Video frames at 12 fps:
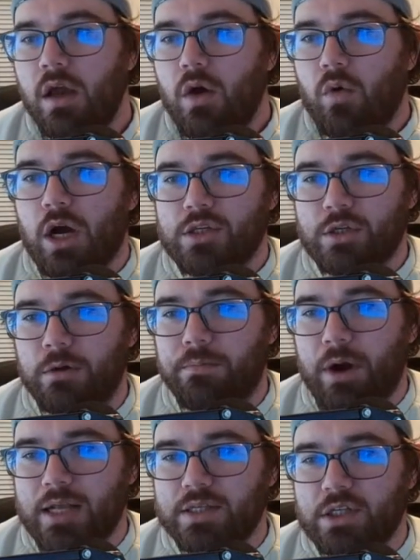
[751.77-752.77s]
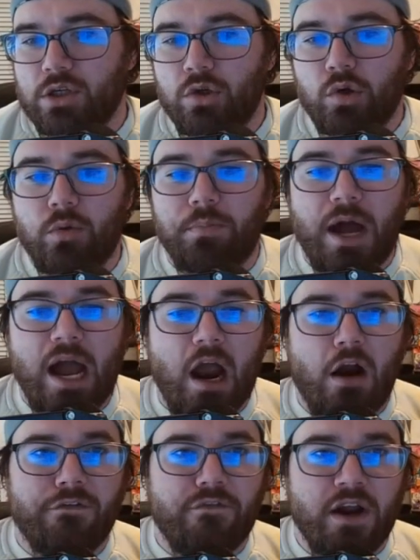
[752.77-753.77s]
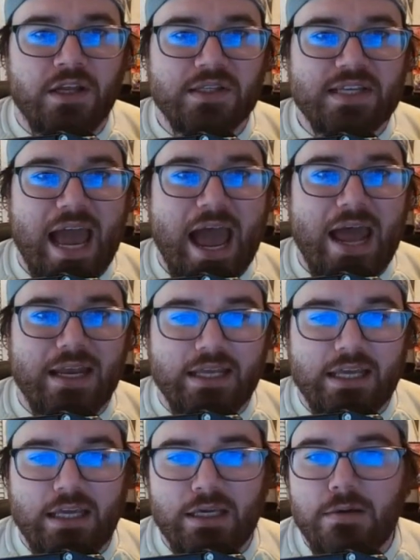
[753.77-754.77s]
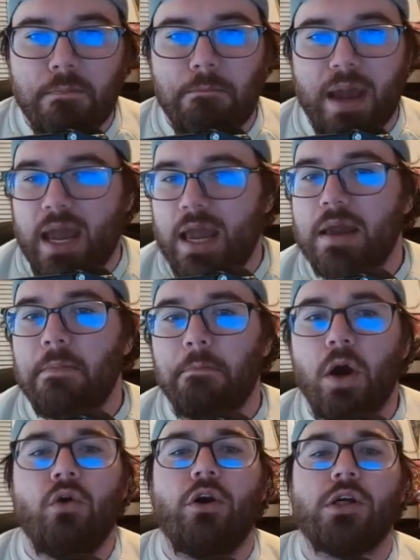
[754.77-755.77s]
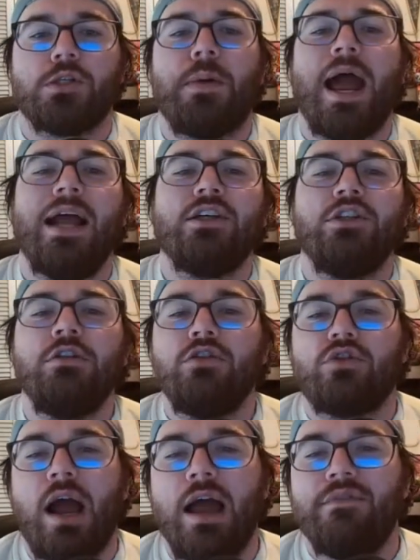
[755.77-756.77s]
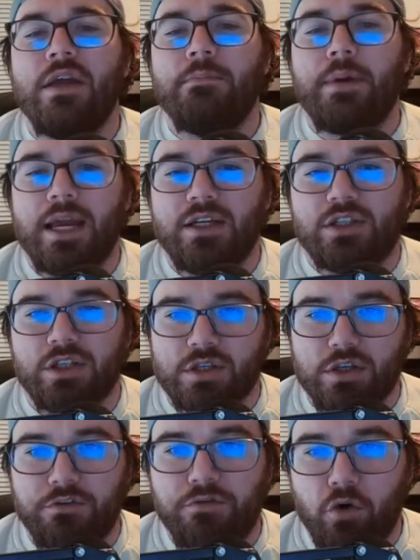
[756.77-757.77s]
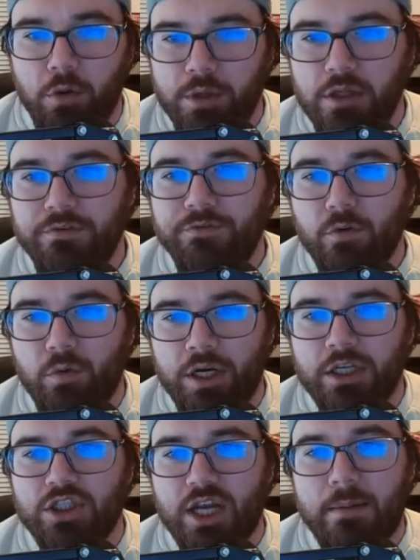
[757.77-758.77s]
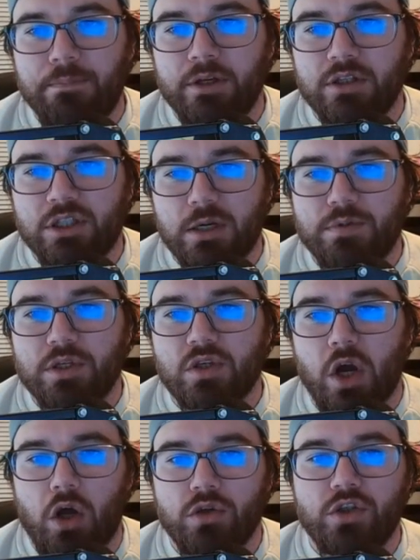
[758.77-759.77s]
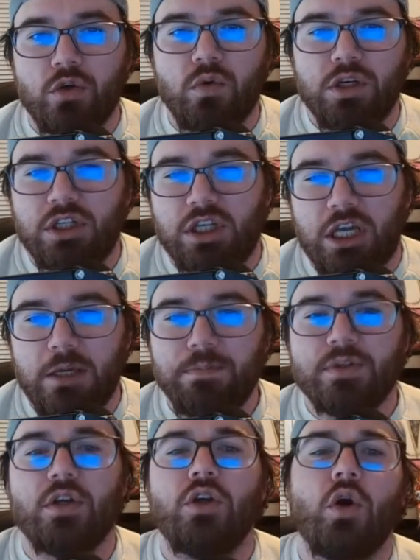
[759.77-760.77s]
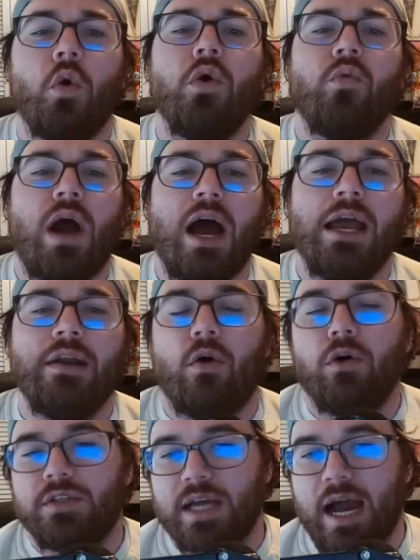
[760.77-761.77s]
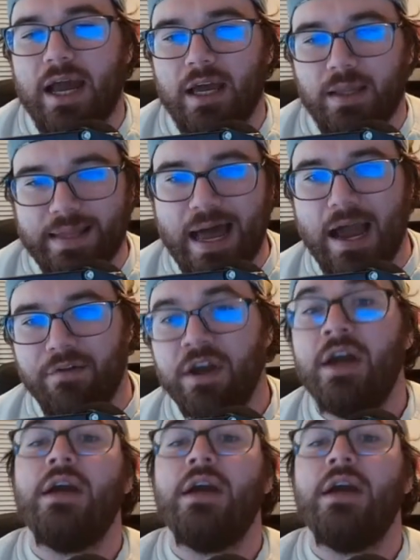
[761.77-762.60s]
We're also brought to you by our friends at eBay Motors. Passion, drive, and patience. The formula for winning championships is also what keeps your ride or die alive.